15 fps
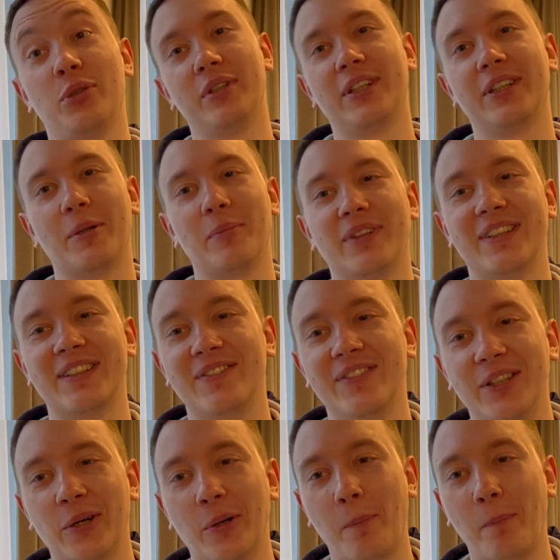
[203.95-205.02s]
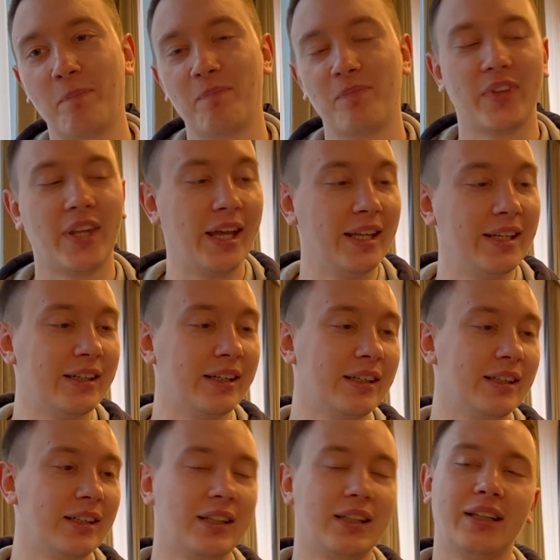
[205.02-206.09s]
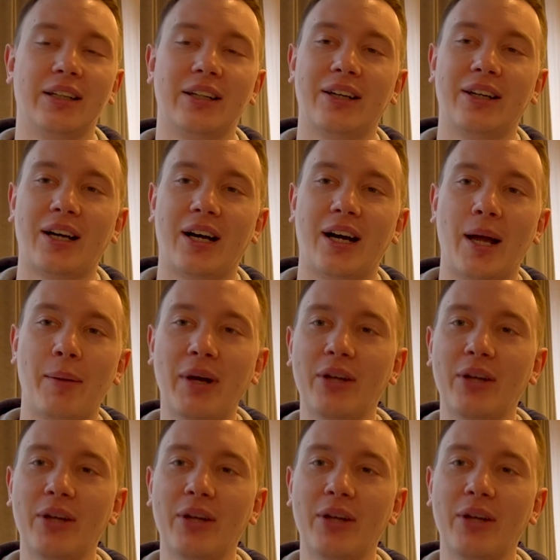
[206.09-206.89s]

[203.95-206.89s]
need them in this video. And I might